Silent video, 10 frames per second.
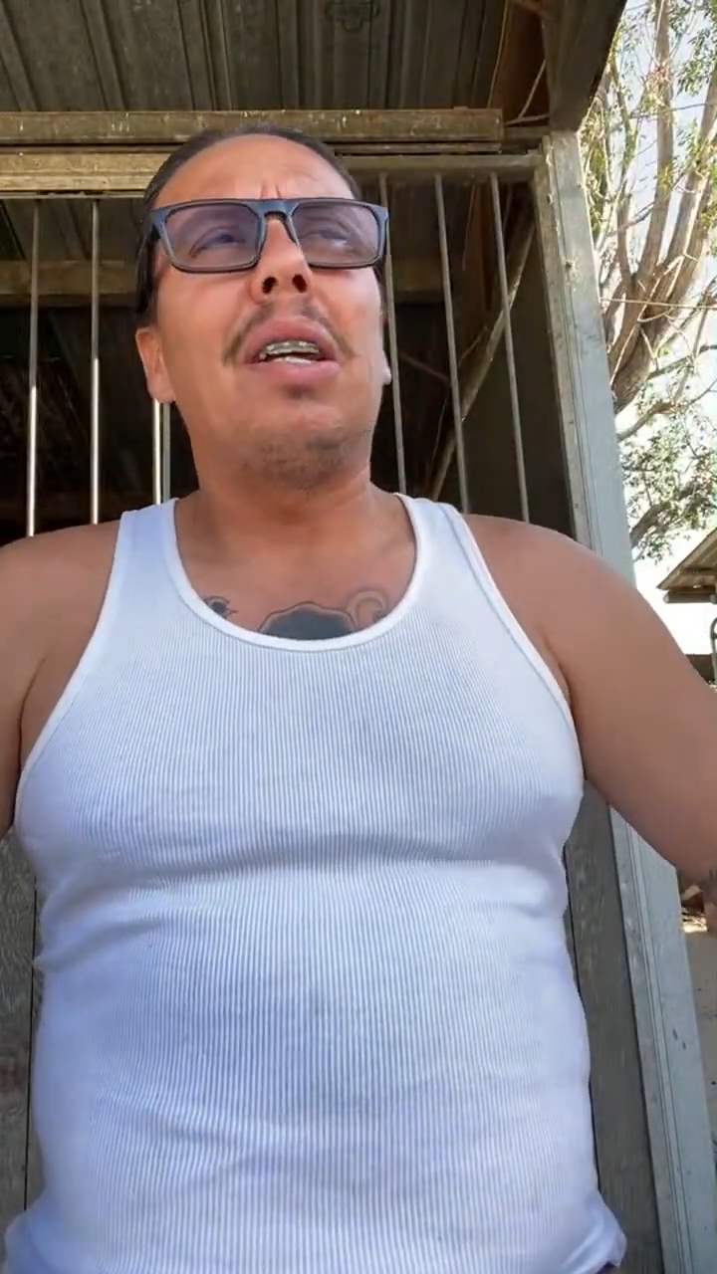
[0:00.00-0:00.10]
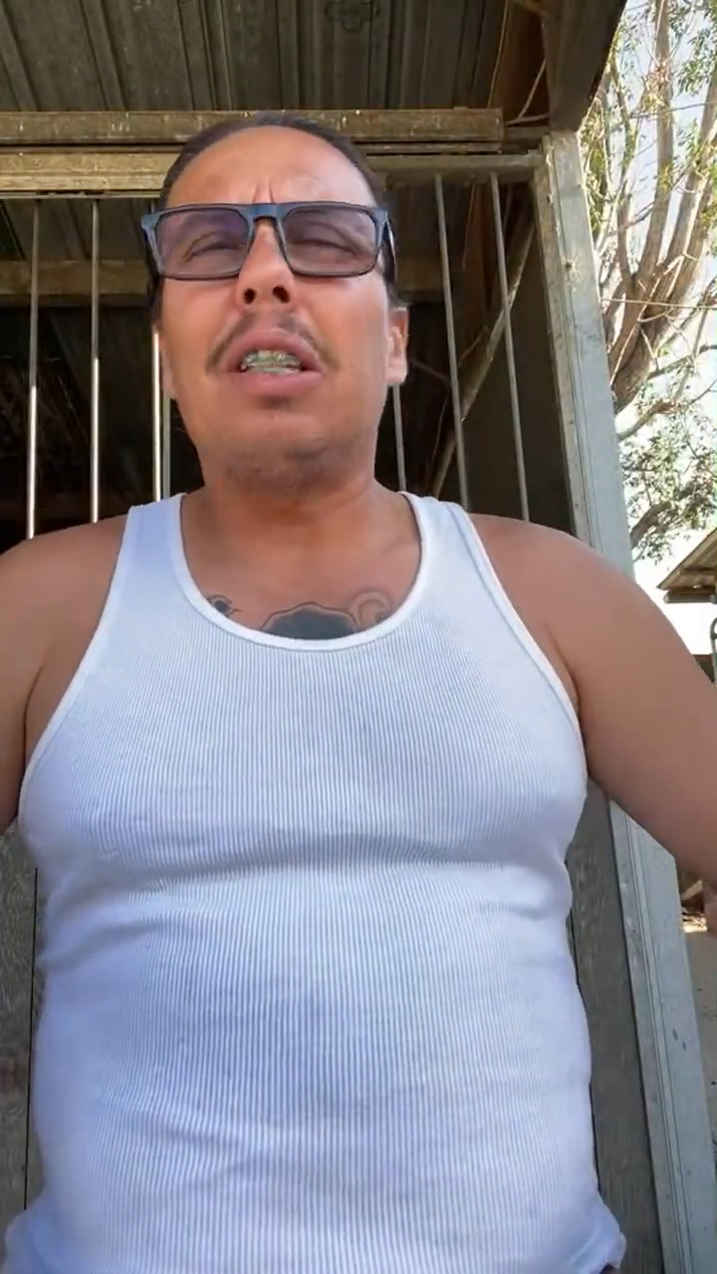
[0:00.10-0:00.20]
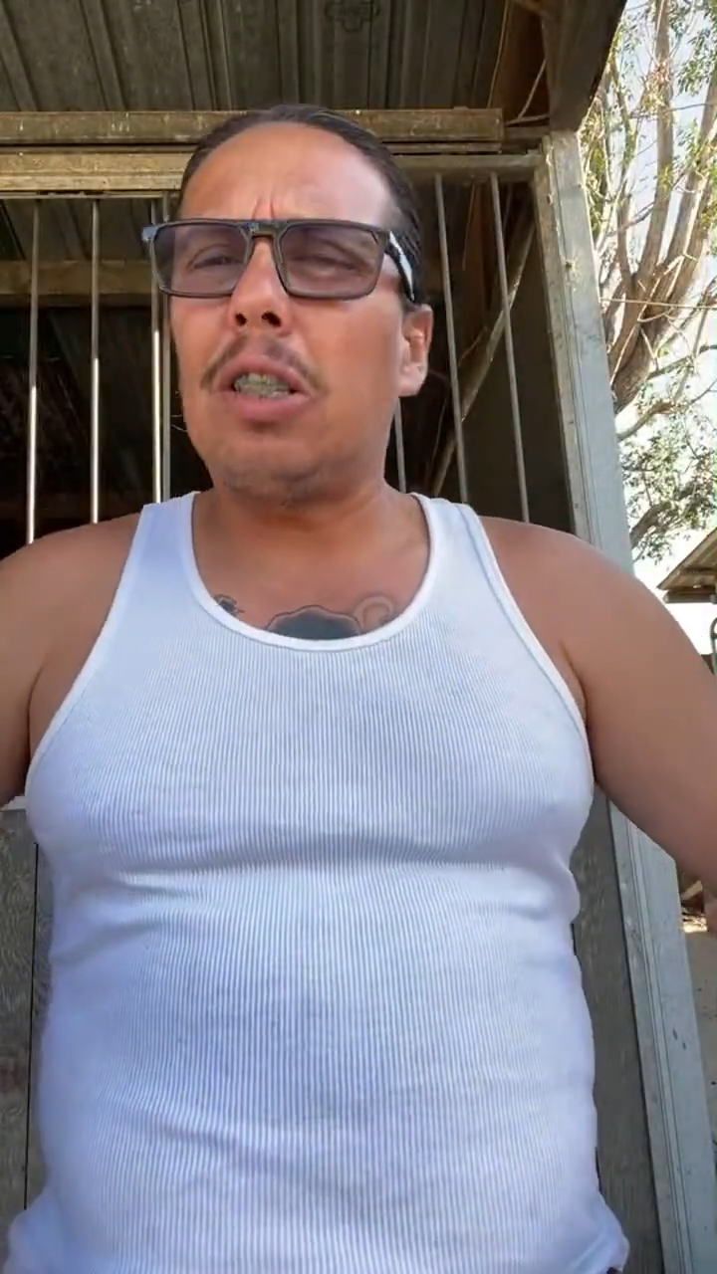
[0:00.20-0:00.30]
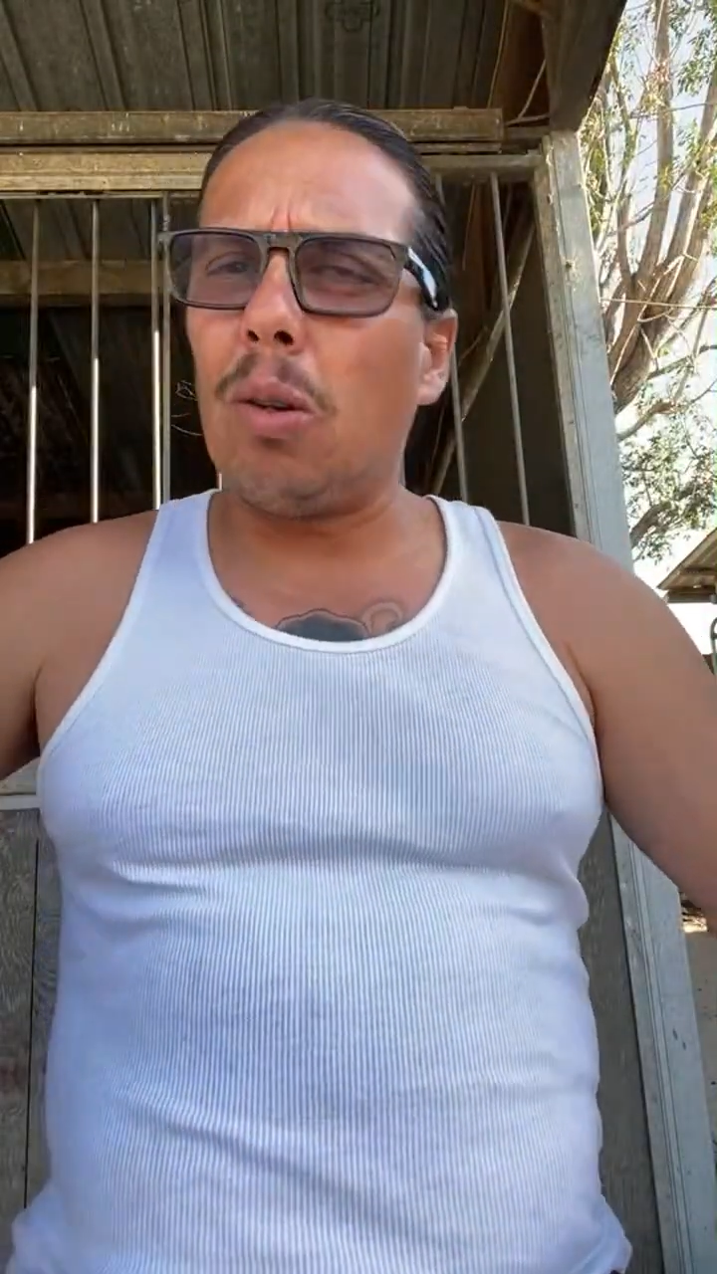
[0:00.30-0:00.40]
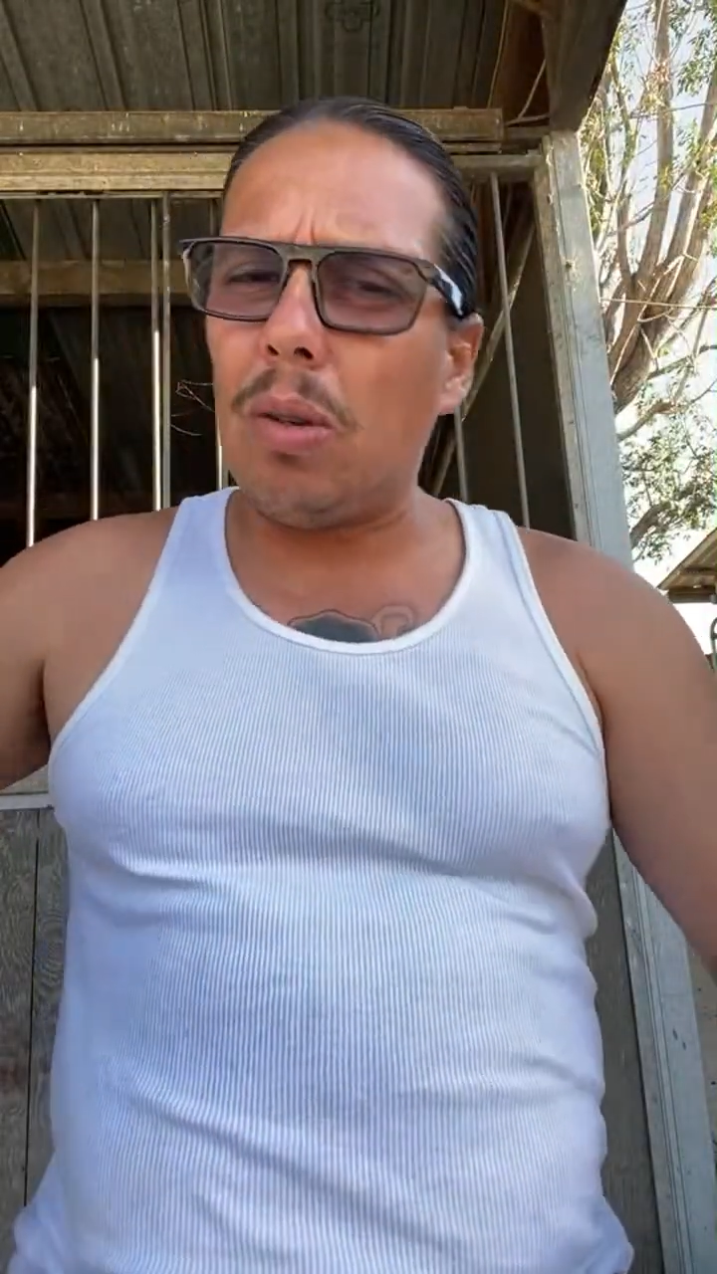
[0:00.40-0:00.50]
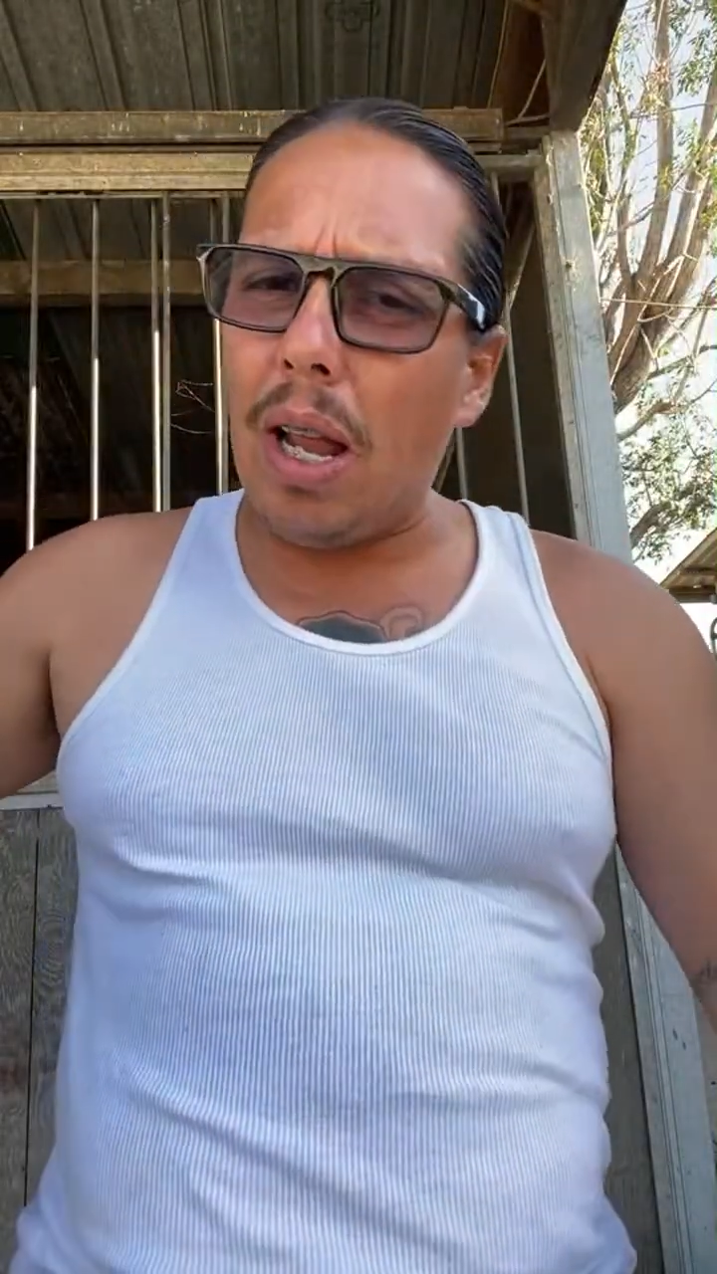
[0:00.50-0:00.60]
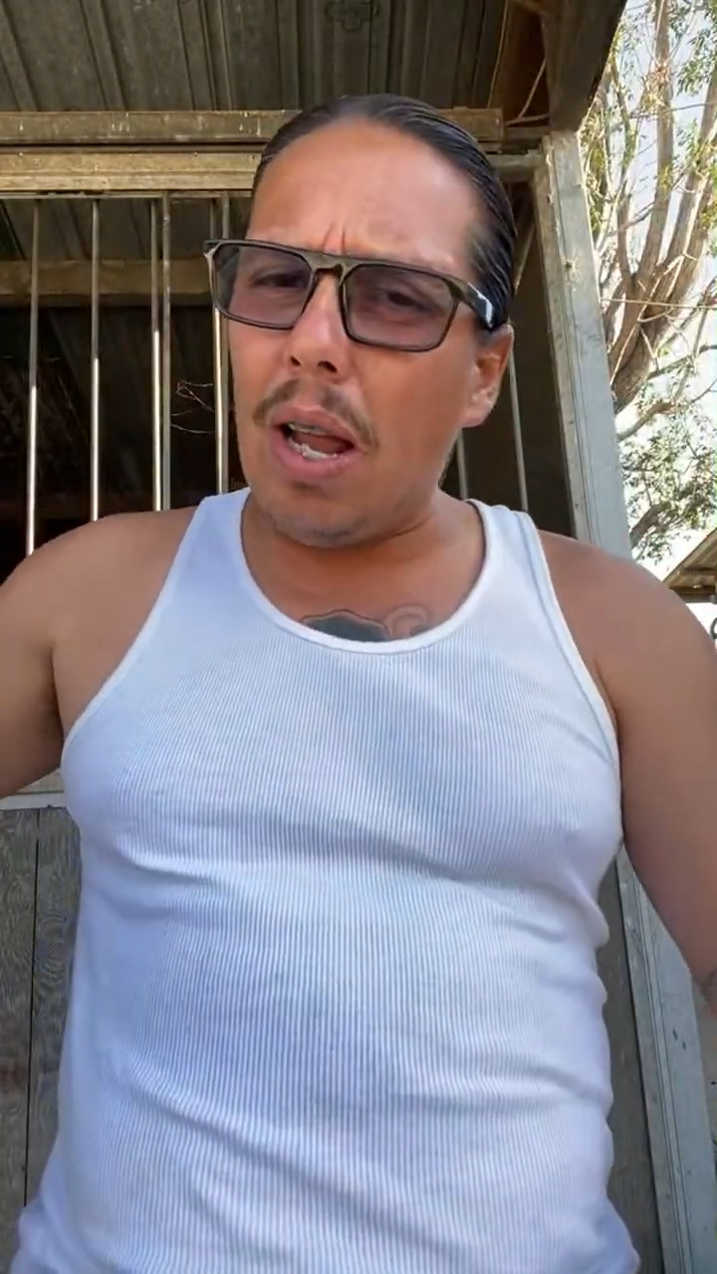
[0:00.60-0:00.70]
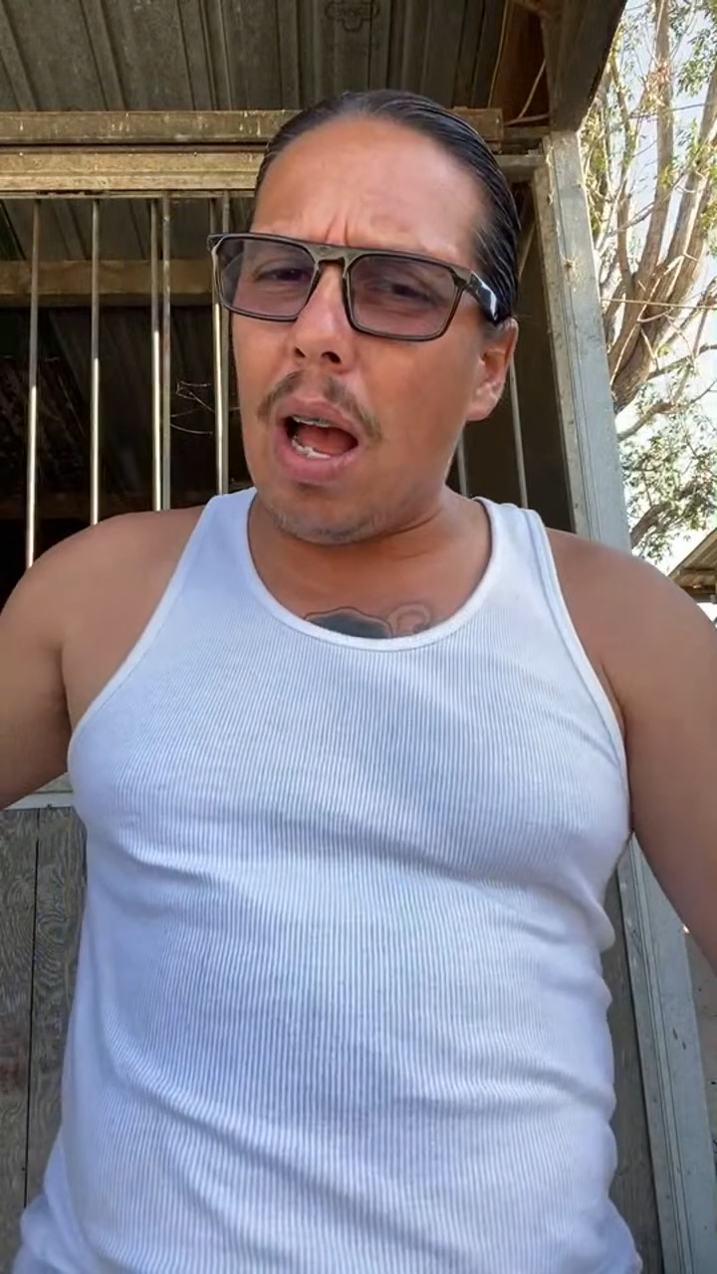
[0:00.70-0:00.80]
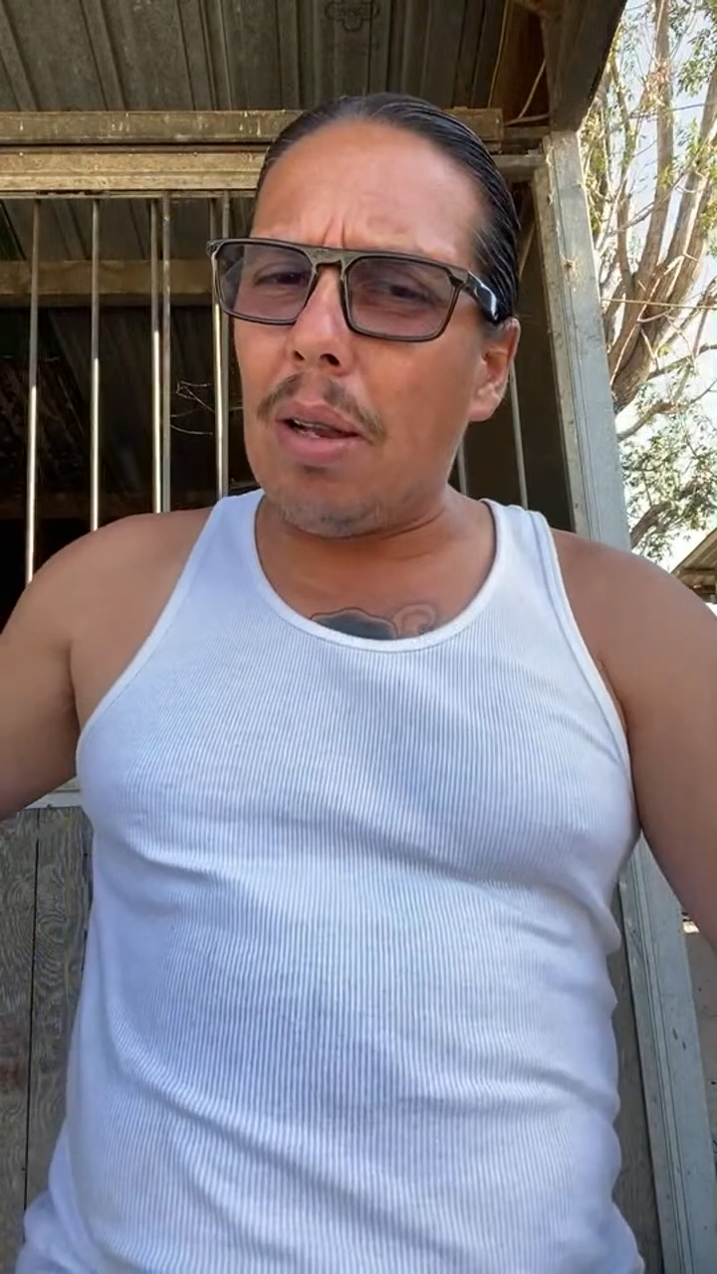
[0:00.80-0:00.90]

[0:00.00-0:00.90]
So now I